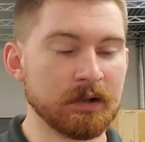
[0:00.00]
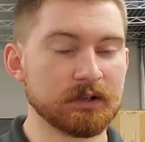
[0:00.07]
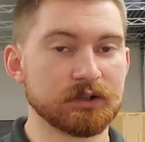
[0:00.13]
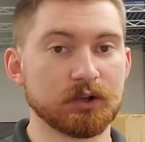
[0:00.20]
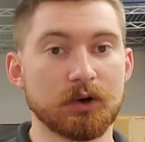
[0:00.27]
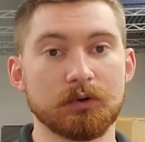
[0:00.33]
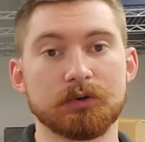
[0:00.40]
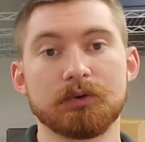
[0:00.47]
So
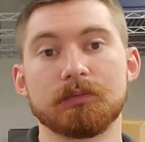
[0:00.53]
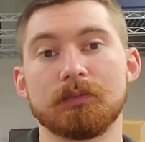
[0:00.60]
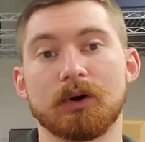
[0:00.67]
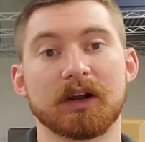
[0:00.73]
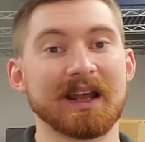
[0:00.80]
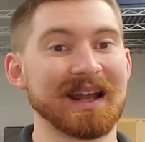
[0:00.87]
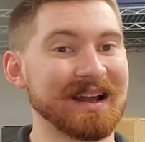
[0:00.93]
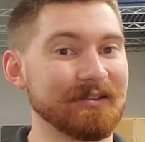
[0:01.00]
go through and
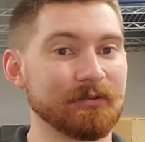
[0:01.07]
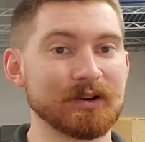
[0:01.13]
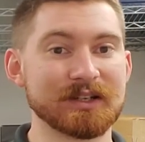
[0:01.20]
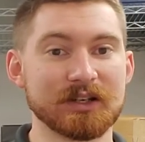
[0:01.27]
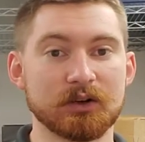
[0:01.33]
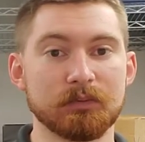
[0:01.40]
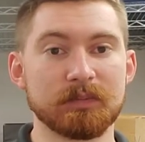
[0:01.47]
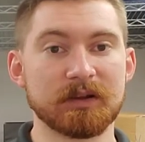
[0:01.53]
mark every
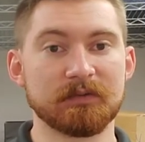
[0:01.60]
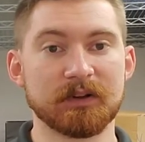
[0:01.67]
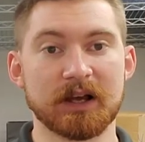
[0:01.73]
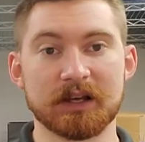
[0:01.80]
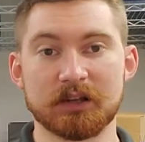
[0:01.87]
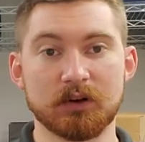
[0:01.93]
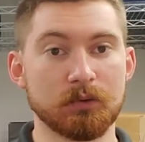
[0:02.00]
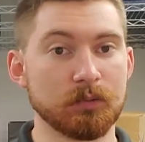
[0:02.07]
single B
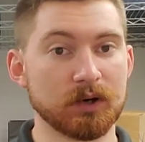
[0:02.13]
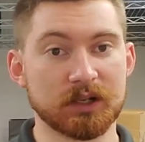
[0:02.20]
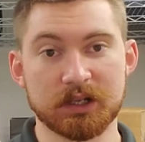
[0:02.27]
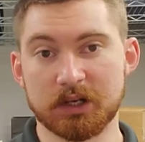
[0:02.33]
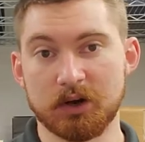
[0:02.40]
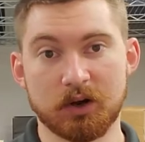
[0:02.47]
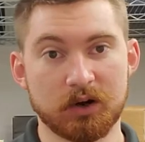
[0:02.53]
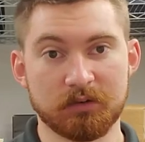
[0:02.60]
flat. You don't want to get
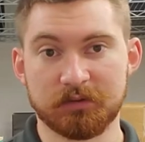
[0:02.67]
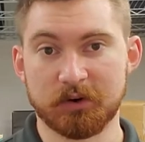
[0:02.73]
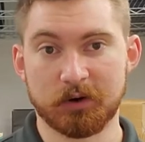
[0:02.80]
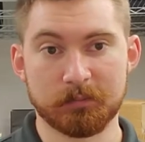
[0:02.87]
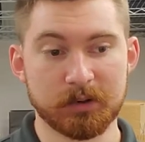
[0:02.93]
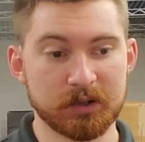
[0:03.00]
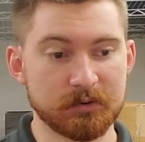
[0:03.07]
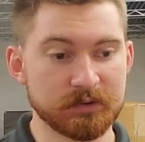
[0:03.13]
caught off
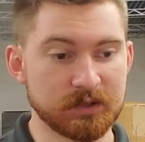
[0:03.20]
guard by those.